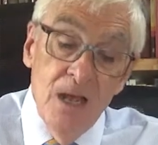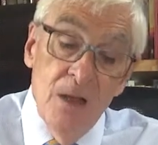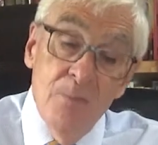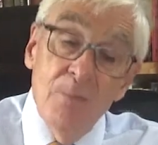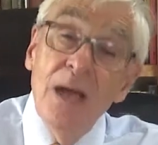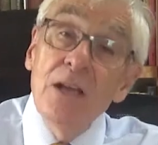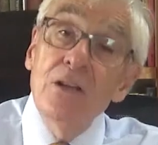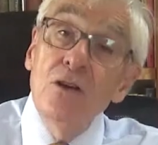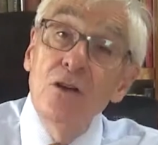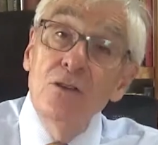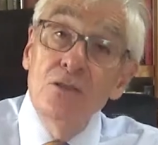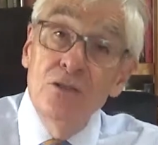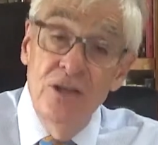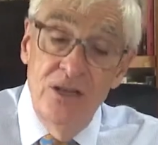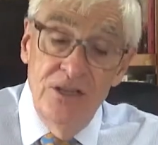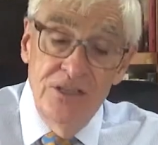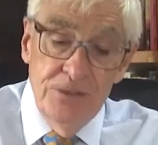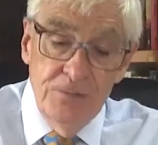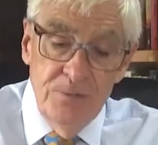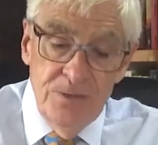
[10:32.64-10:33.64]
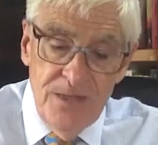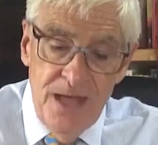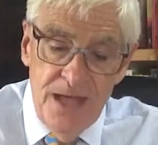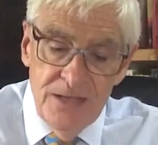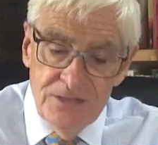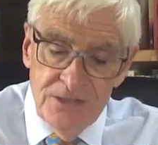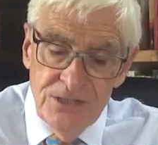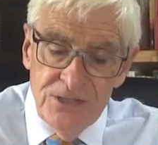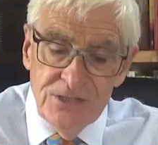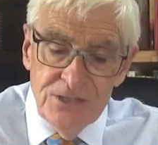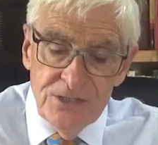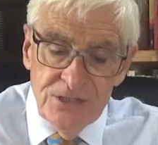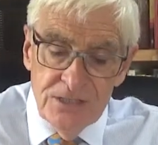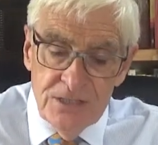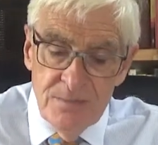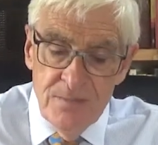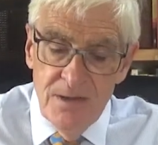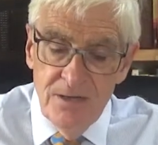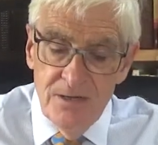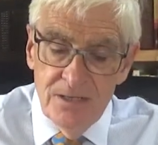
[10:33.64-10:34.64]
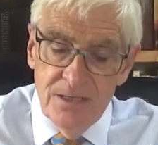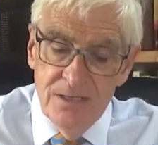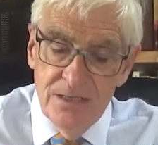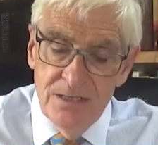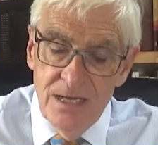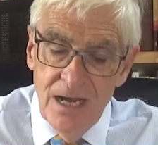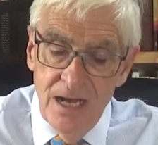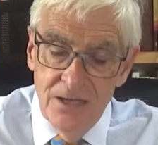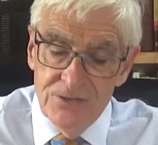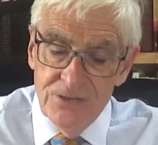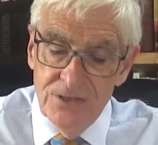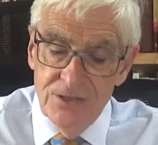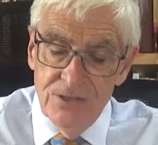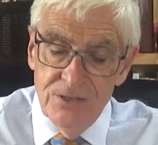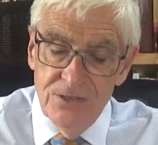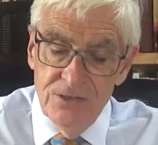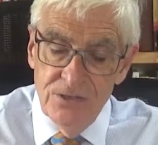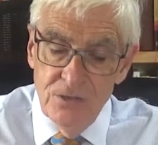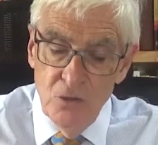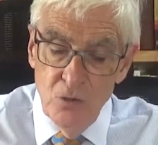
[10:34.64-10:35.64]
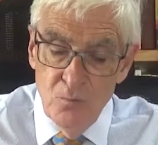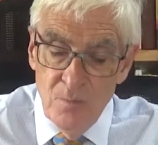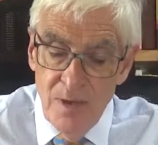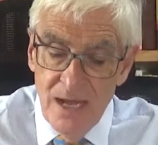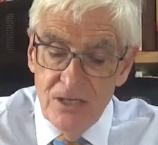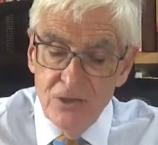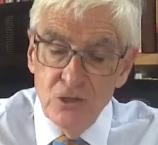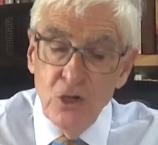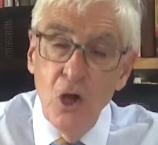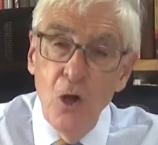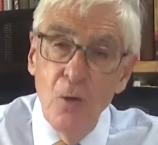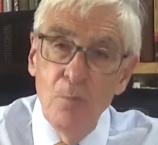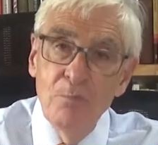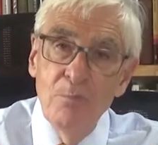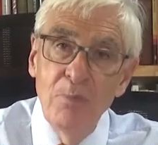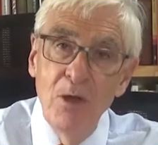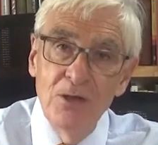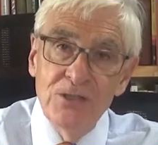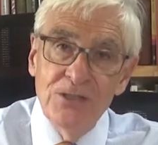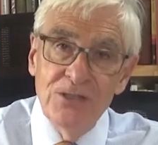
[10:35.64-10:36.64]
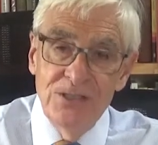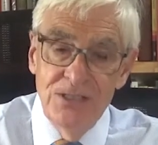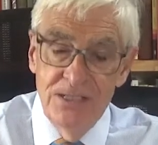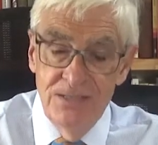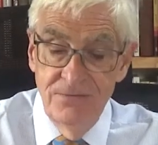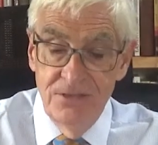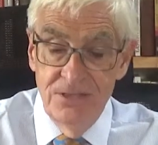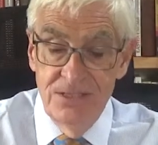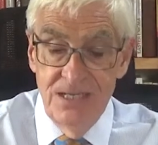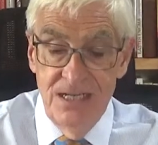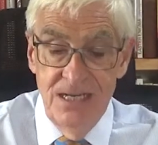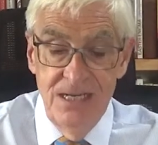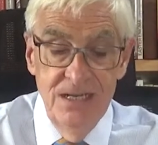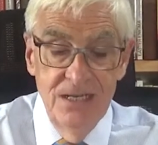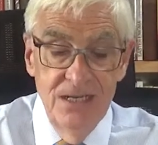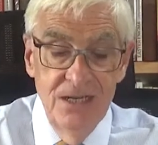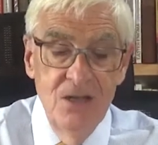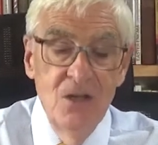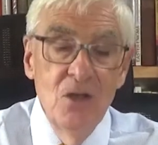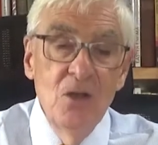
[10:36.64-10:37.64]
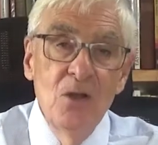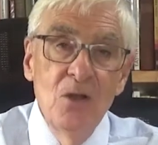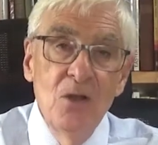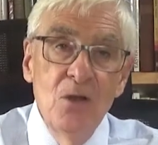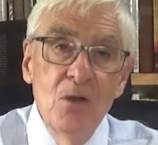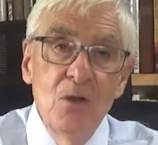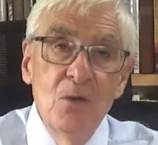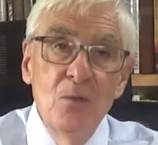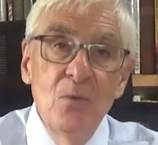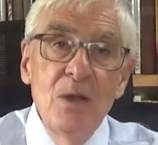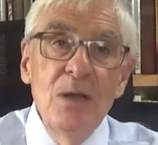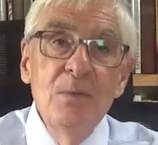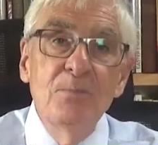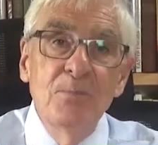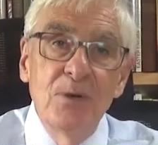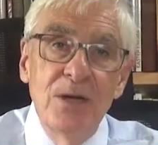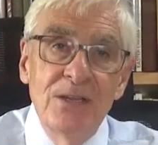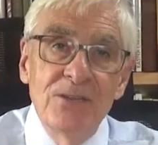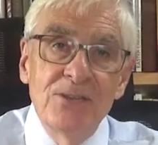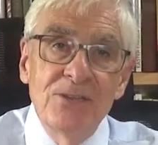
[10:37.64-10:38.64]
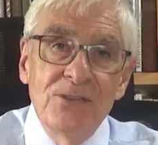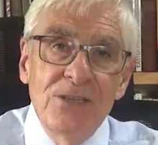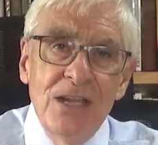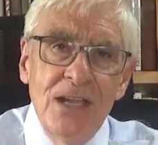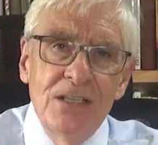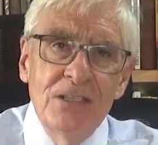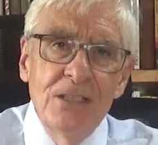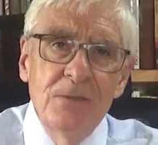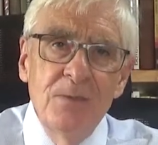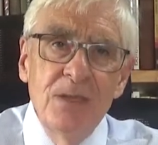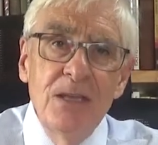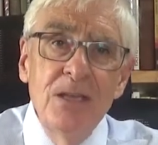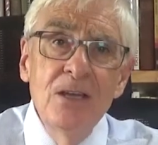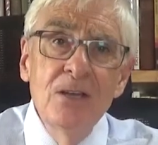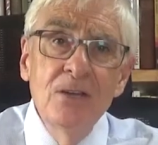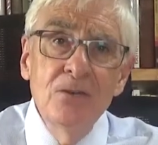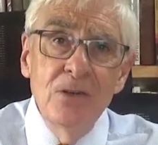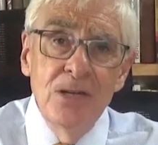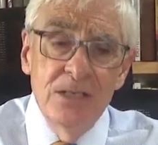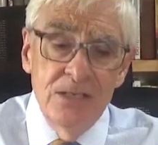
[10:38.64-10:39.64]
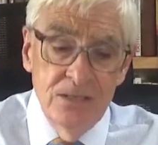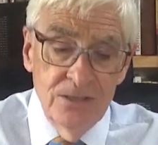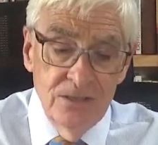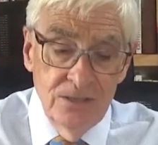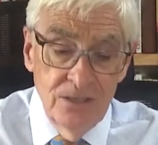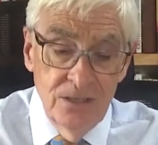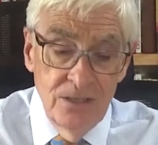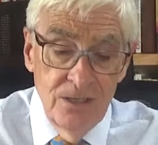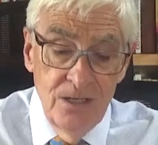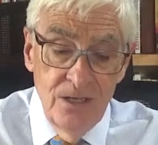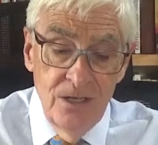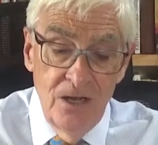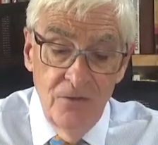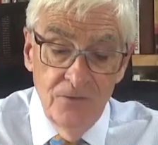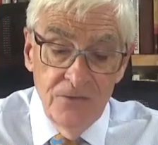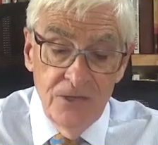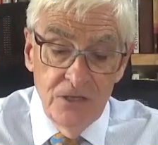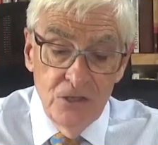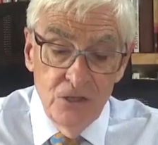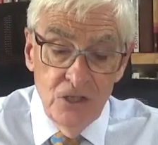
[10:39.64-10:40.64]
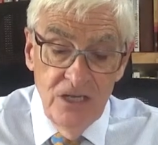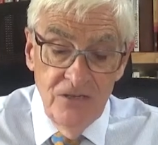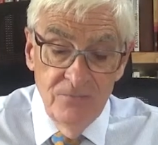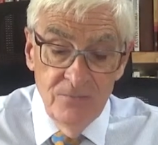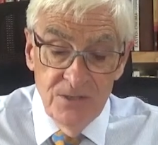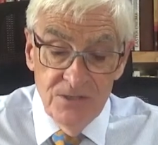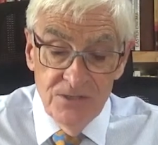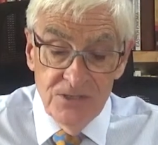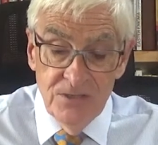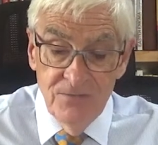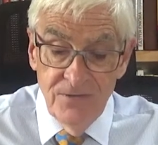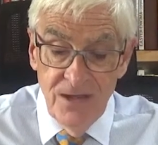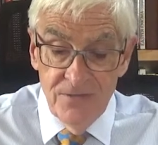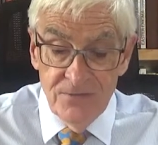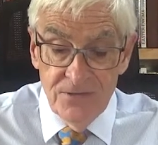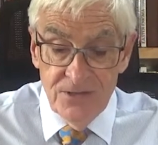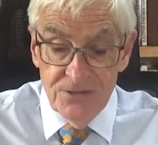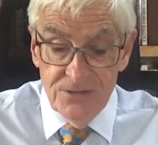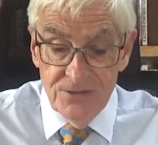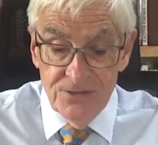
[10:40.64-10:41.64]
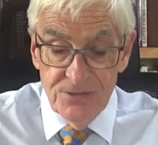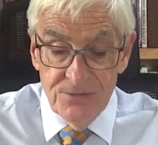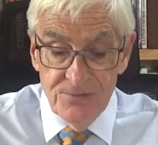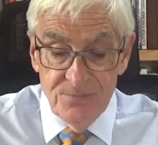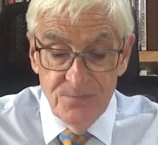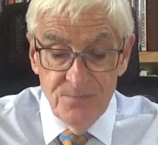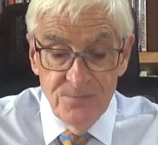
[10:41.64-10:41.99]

By contrast with our distant American cousins who major on positivity, we Brits tend to be critical of the achievements of others.